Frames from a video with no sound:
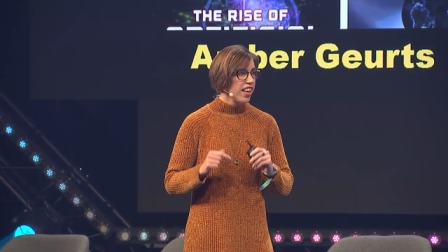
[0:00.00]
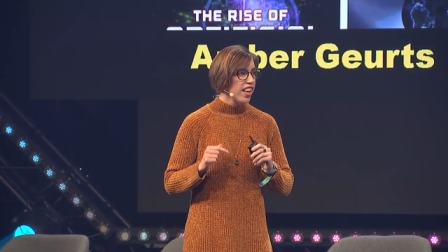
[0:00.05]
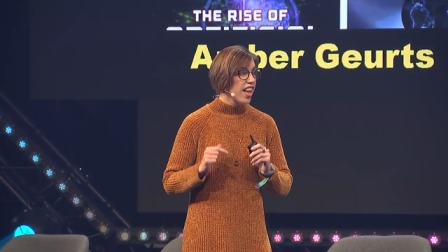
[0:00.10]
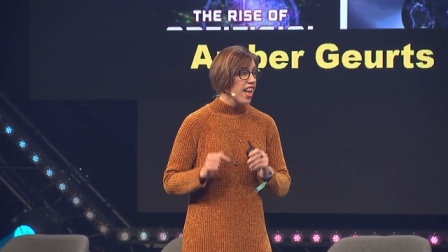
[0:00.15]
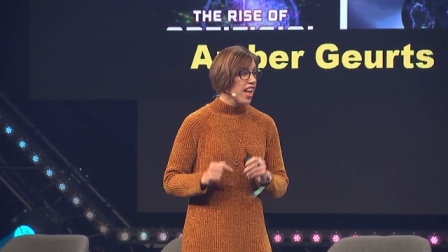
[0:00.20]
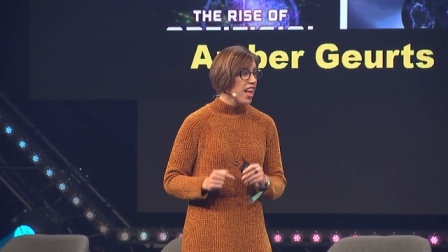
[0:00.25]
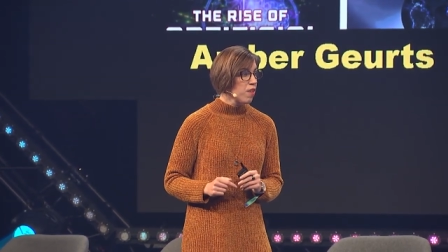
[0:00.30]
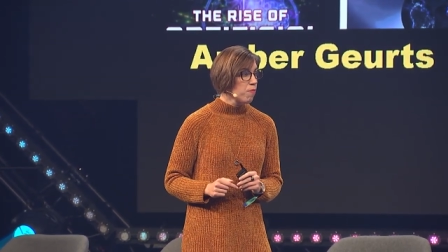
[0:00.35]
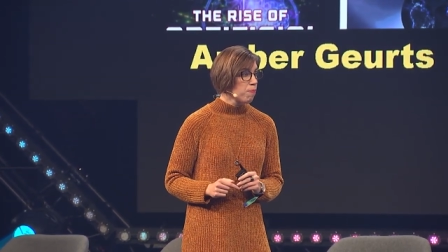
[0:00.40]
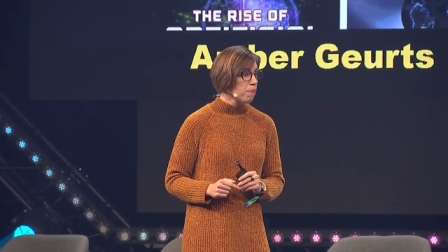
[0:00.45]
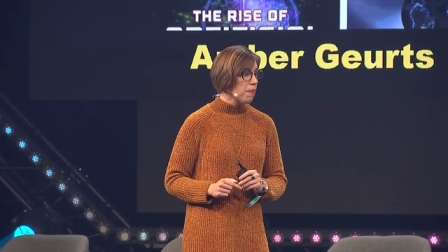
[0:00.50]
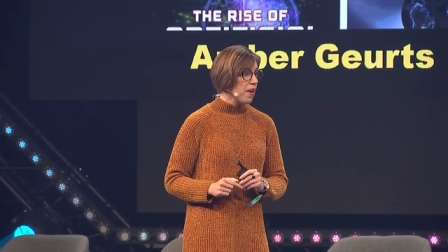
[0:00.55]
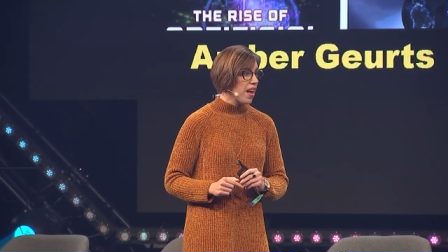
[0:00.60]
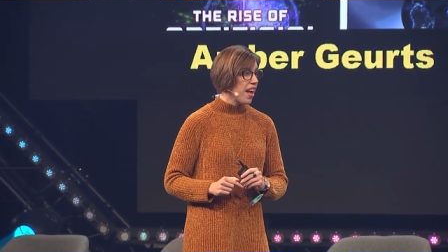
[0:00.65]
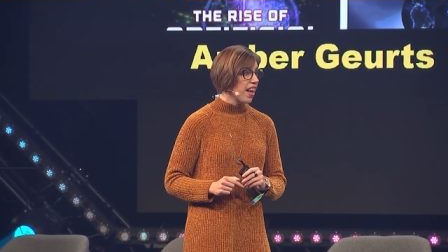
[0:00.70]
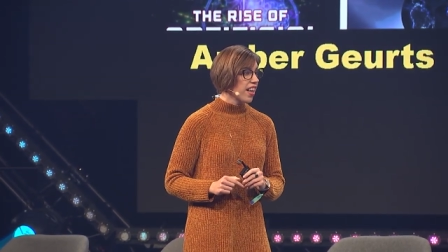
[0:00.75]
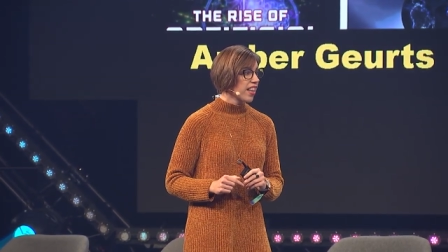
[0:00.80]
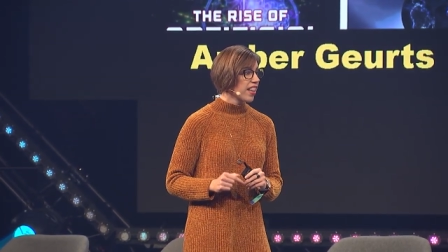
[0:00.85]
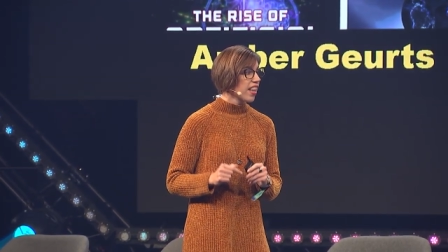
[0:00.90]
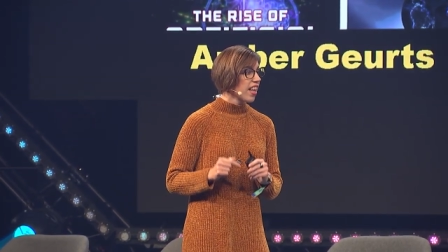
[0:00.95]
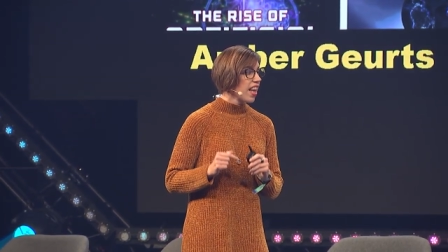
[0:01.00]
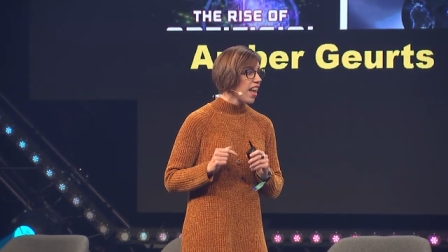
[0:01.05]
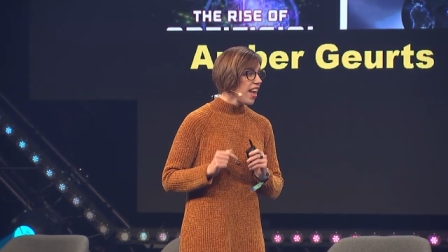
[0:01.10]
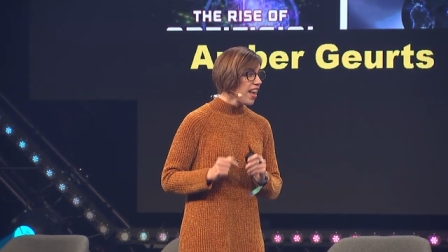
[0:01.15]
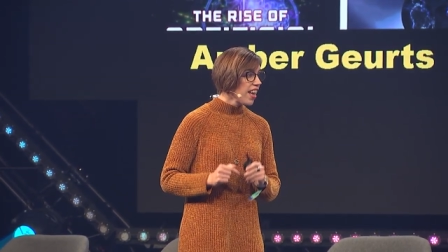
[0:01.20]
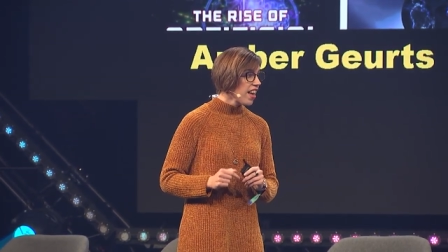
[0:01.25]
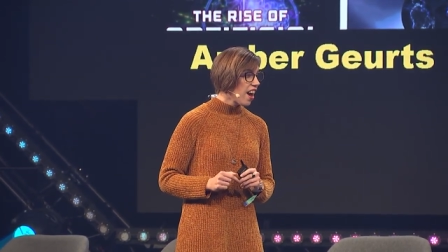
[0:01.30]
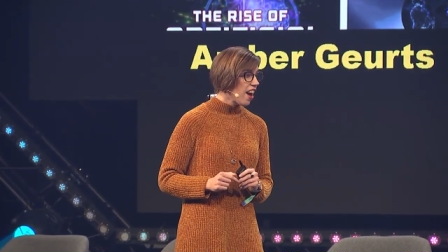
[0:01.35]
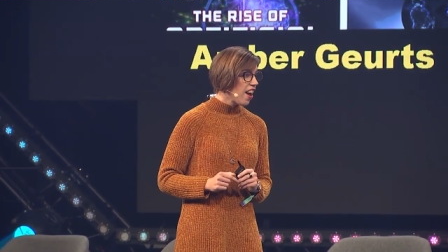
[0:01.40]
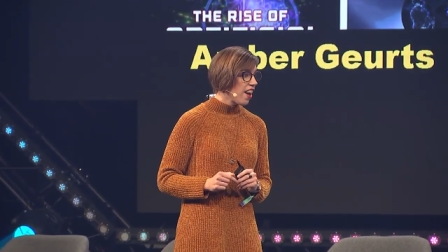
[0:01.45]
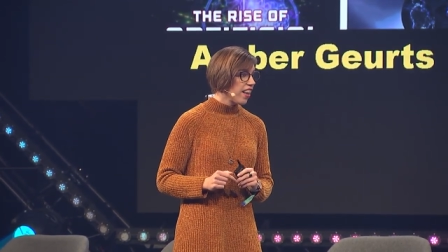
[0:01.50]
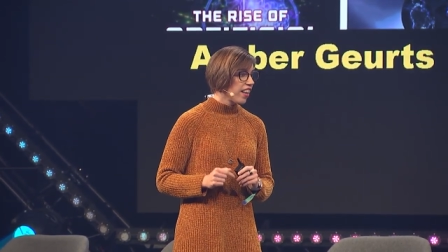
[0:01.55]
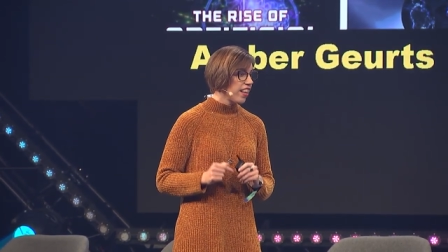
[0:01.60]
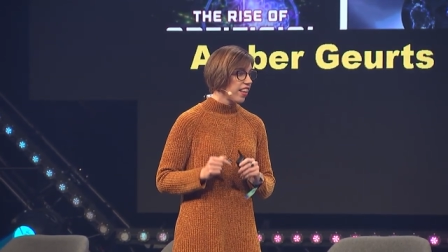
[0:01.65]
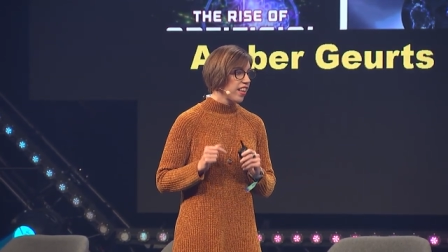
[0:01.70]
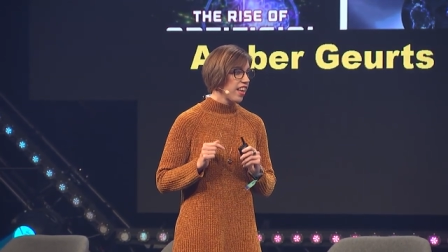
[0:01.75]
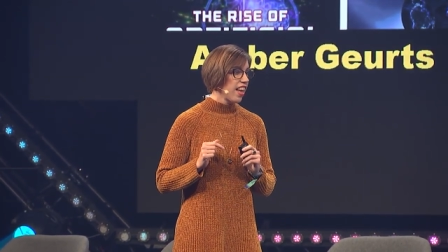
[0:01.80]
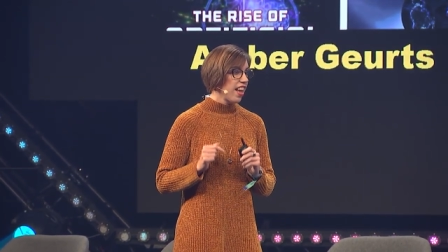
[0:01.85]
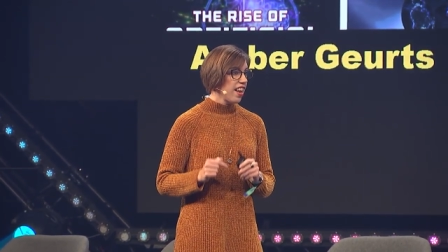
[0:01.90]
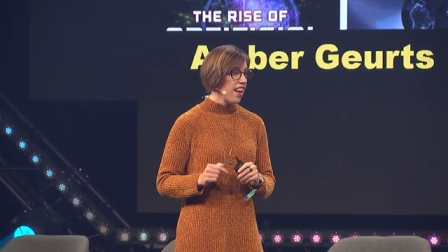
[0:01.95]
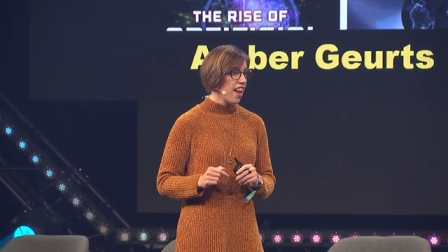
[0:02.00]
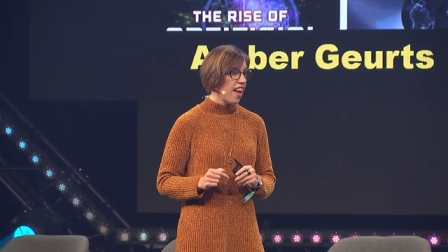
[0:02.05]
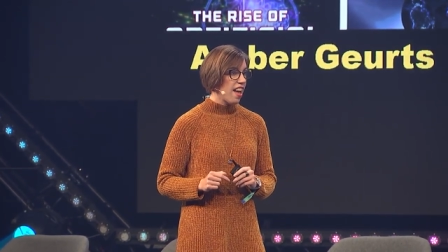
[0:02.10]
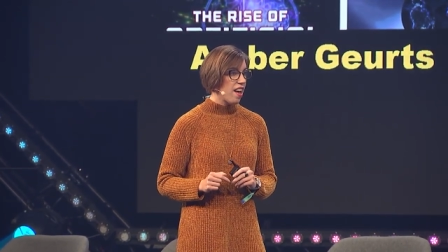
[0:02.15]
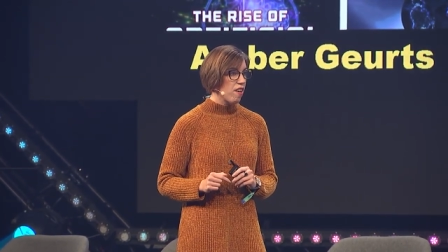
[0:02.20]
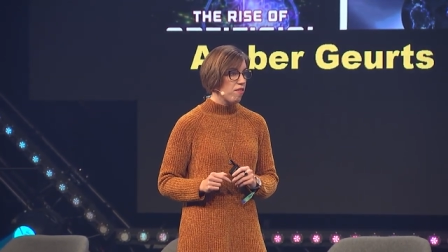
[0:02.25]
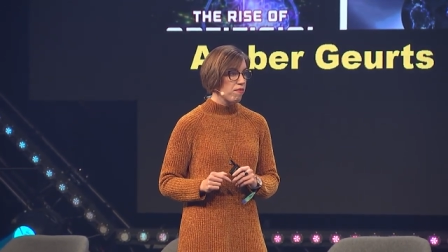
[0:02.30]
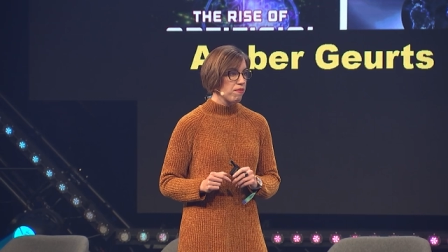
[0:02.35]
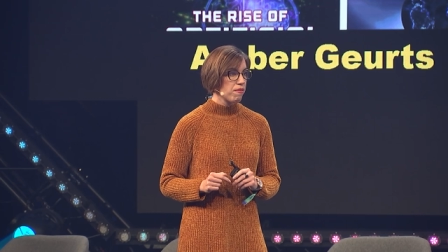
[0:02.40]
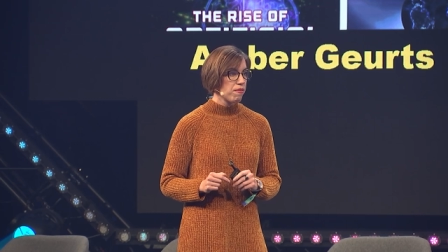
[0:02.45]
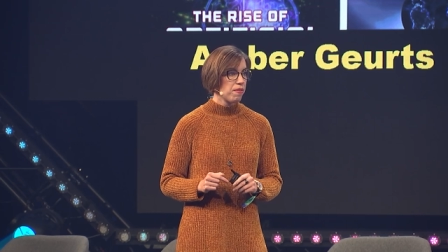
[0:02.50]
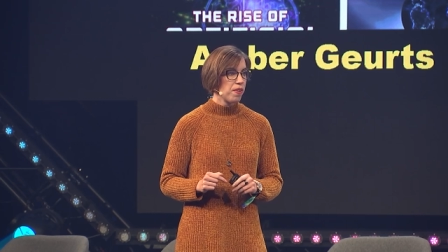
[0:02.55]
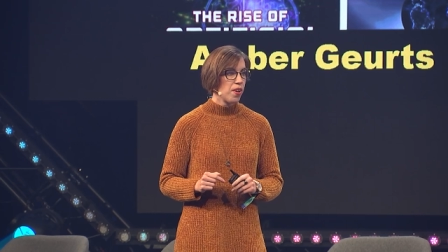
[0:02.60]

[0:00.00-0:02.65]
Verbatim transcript: the impact A I can have